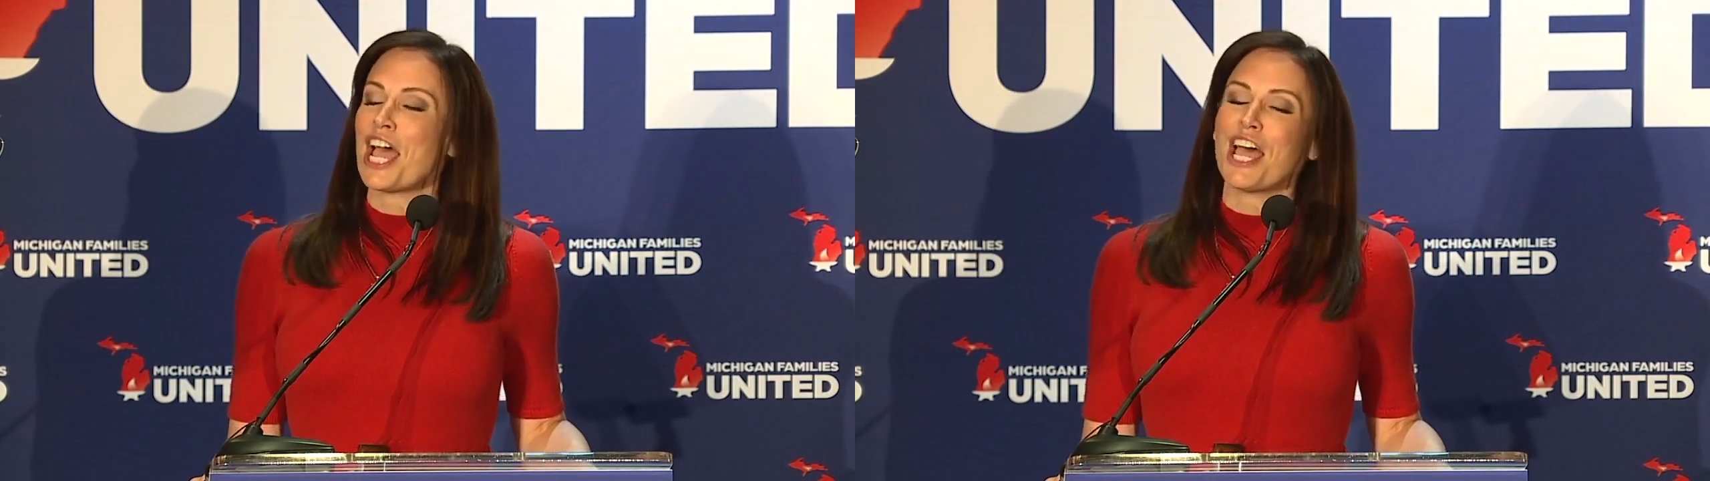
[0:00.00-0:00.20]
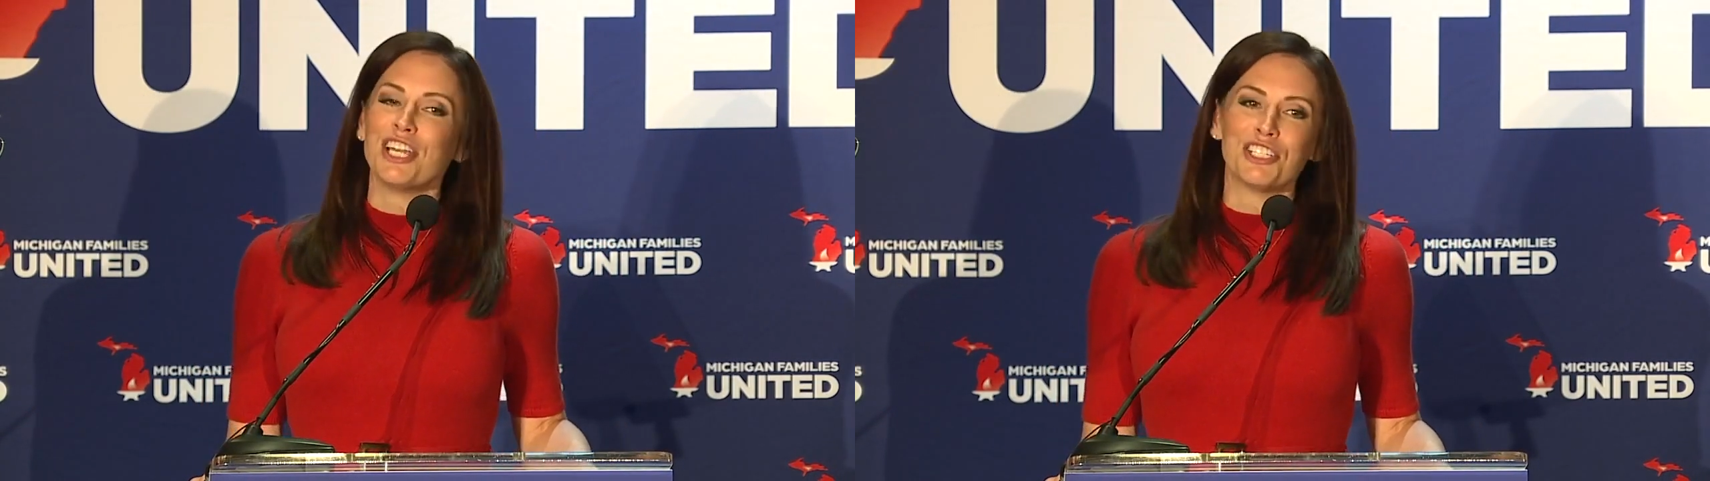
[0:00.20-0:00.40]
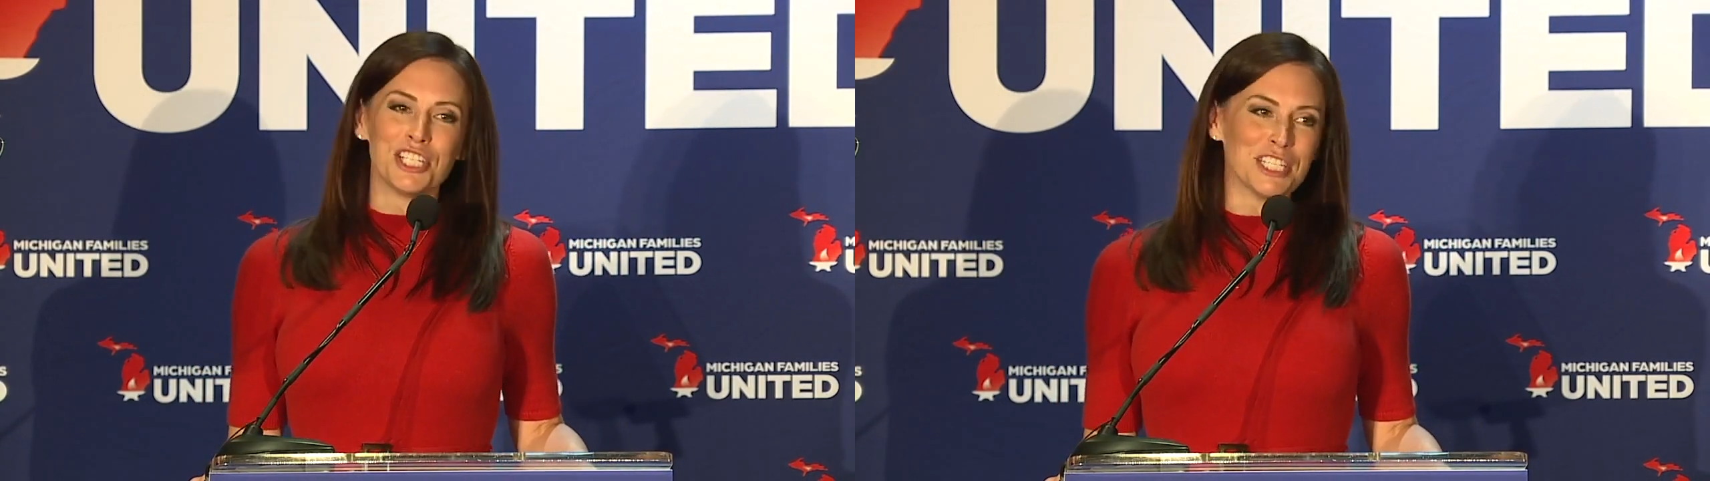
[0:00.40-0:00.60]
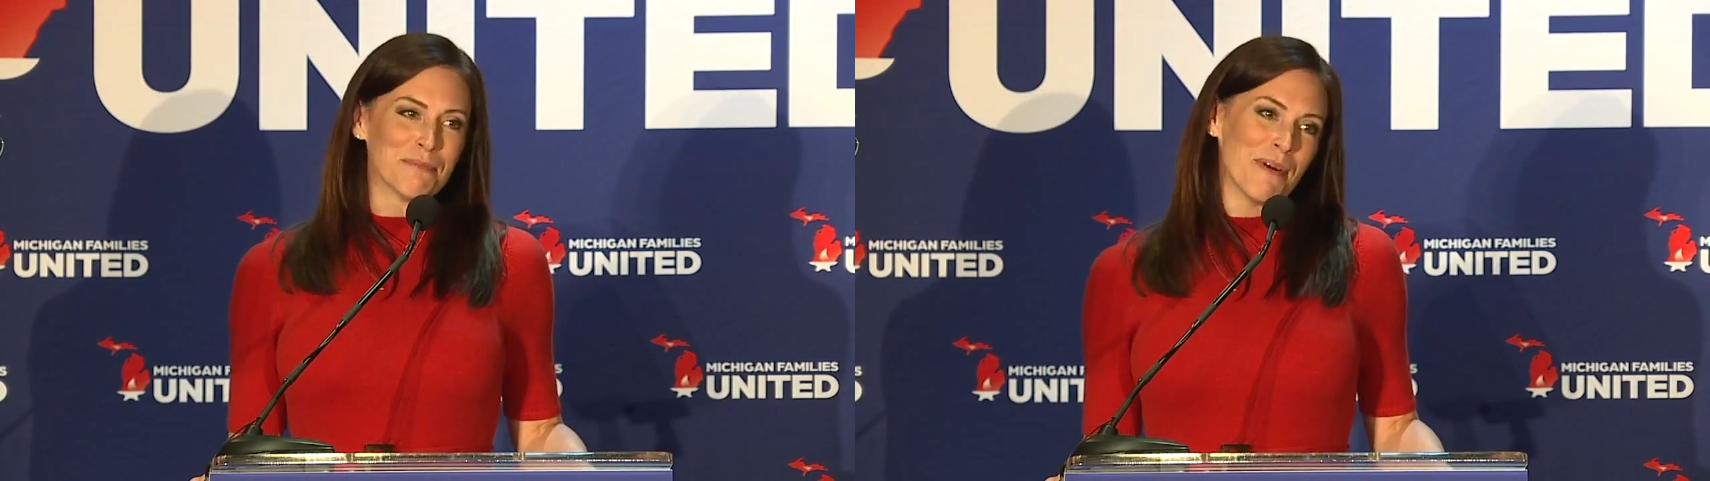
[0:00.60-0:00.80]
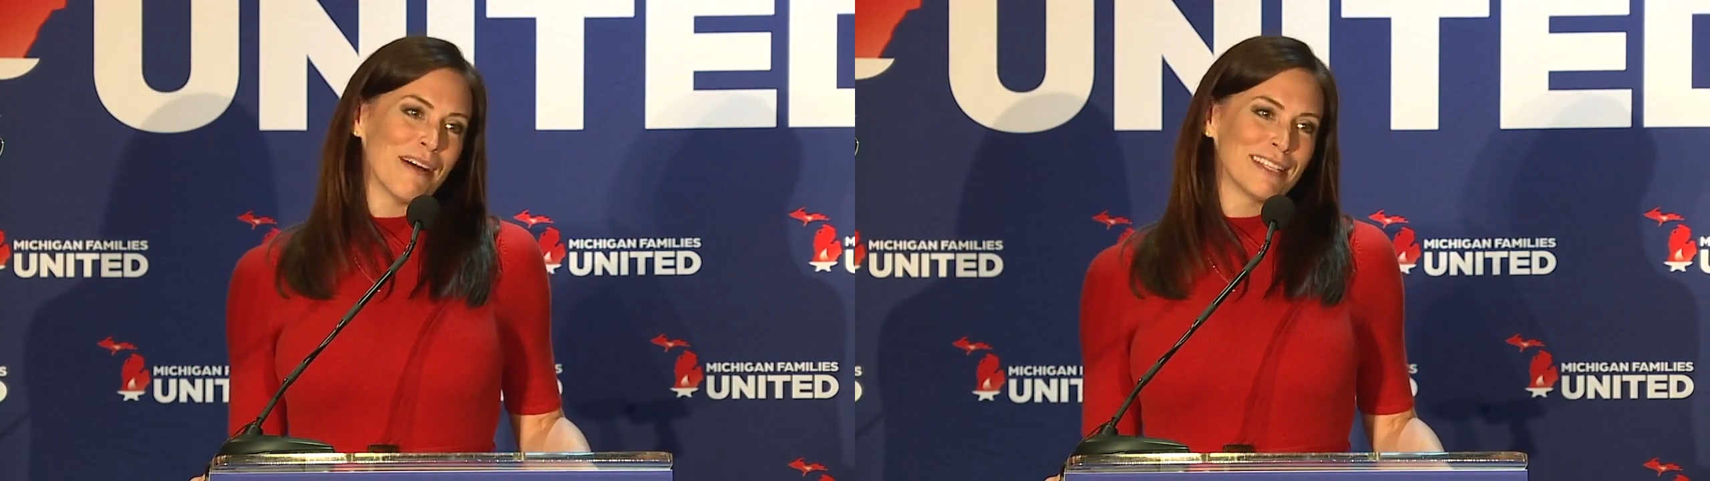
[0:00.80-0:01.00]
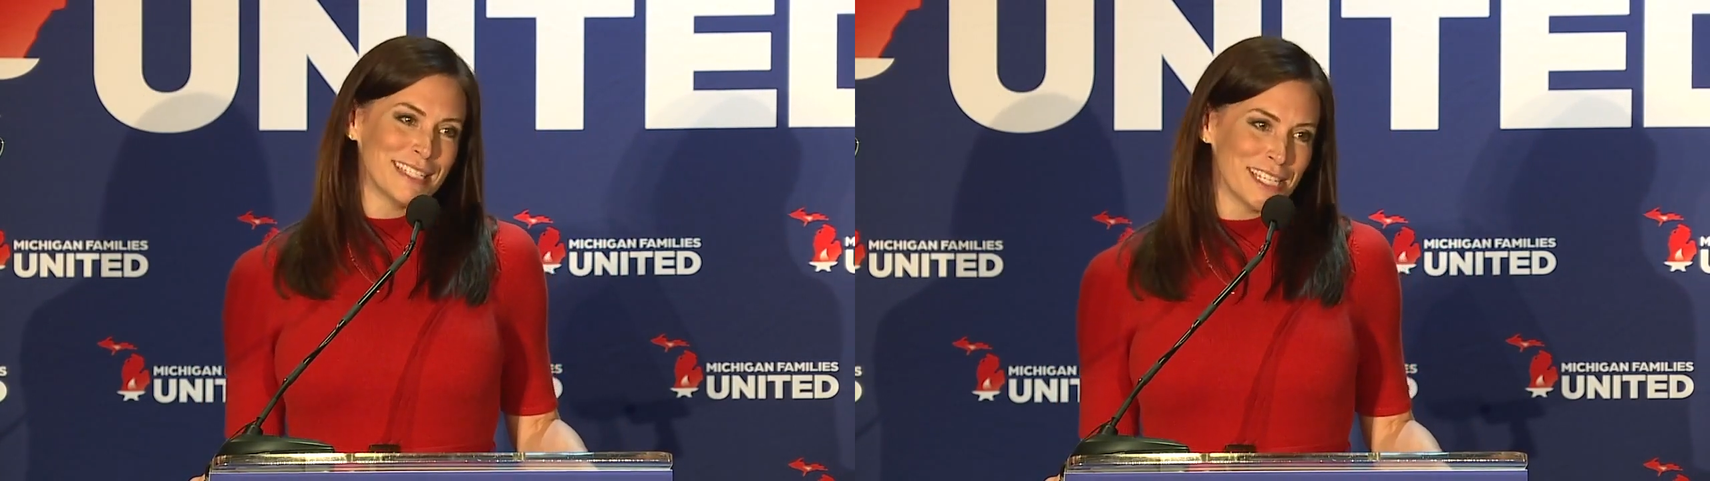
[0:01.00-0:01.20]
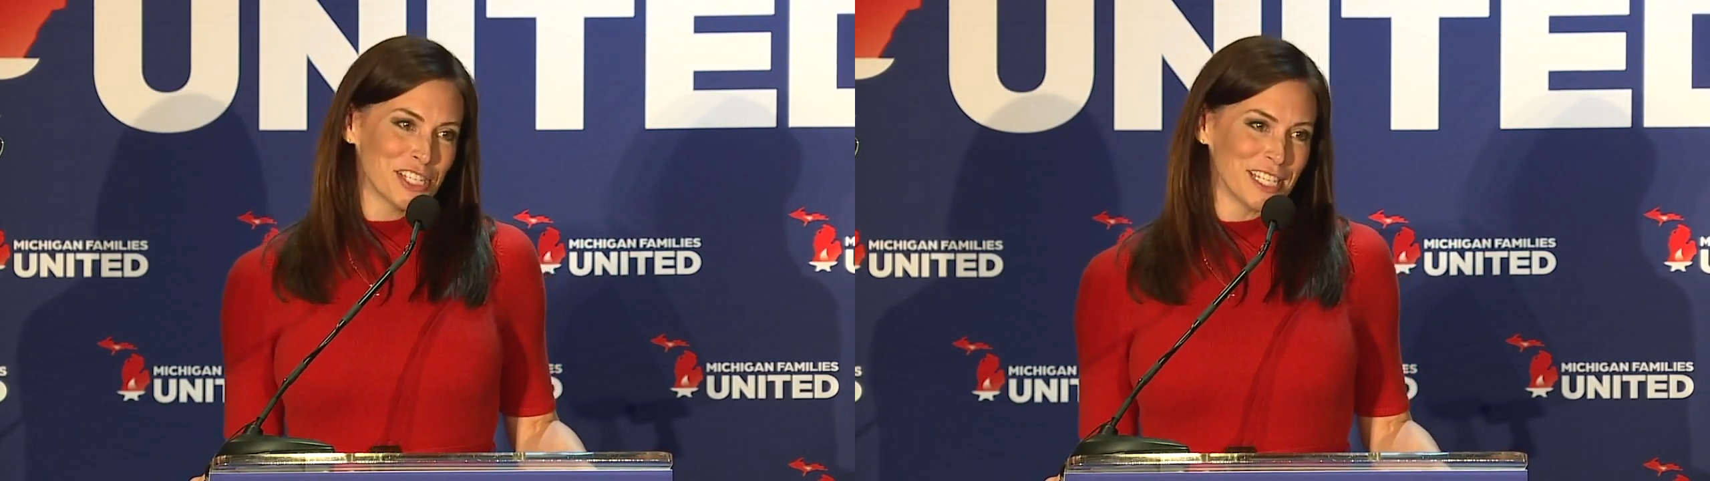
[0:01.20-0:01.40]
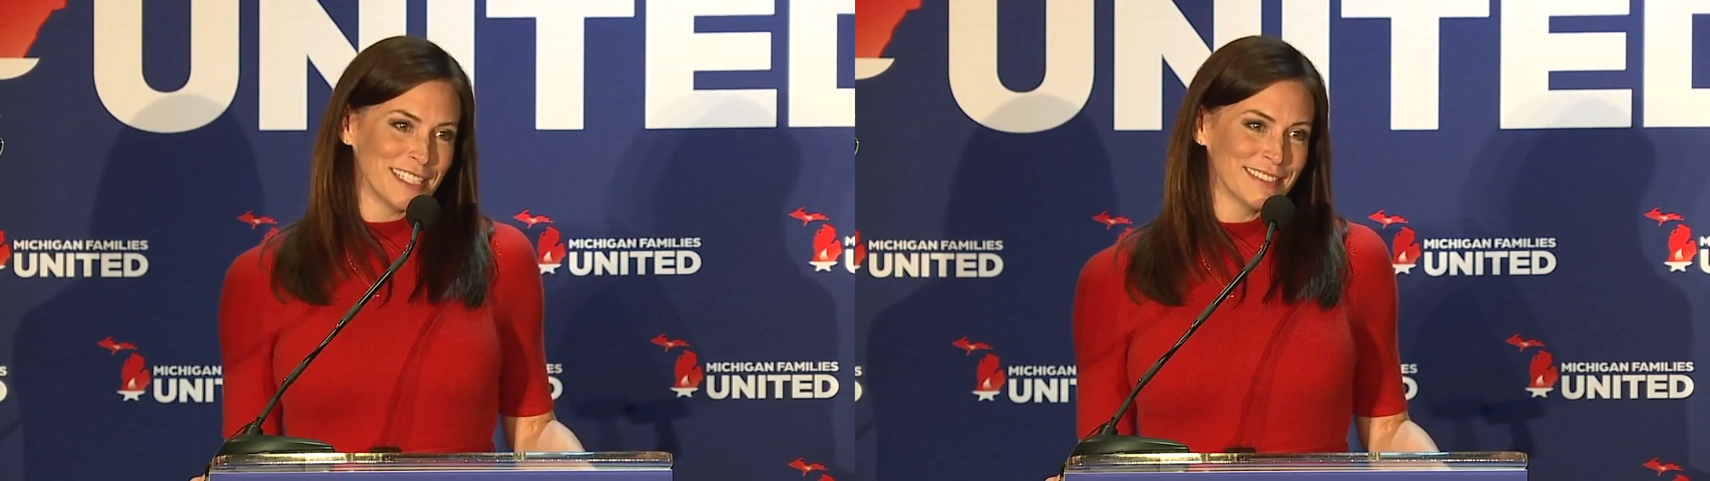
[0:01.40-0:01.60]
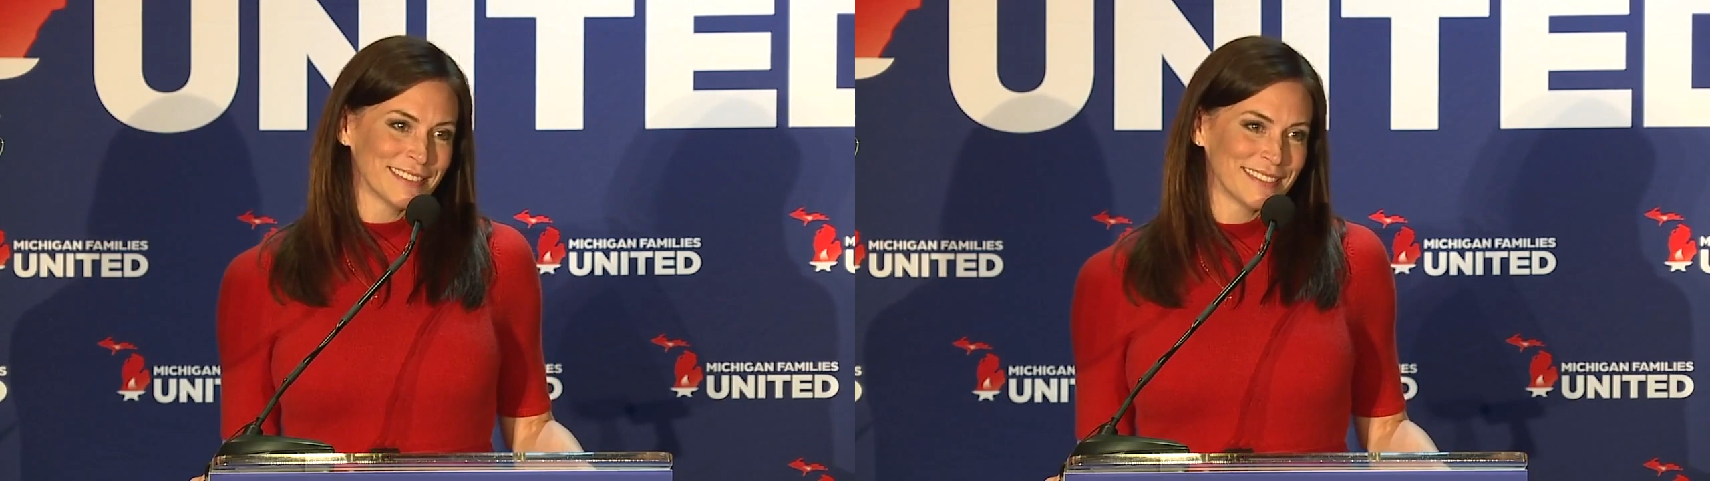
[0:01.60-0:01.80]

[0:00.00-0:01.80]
she's a politician